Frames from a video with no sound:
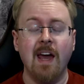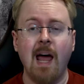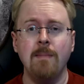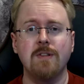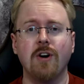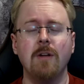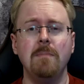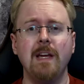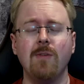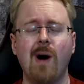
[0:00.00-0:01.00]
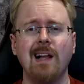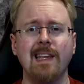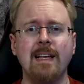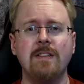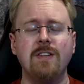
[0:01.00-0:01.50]
And Amazon, meanwhile,
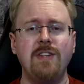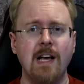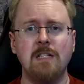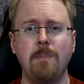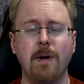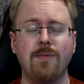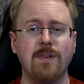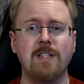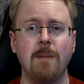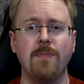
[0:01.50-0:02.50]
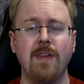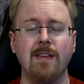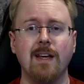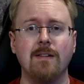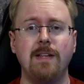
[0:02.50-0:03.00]
is desperate for
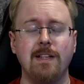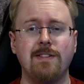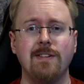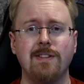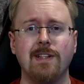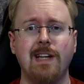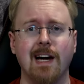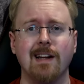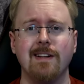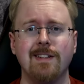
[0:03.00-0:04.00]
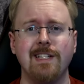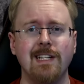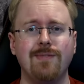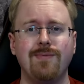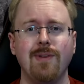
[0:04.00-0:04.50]
something that isn't a
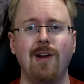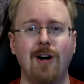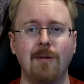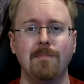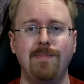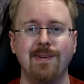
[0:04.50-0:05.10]
guaranteed flop.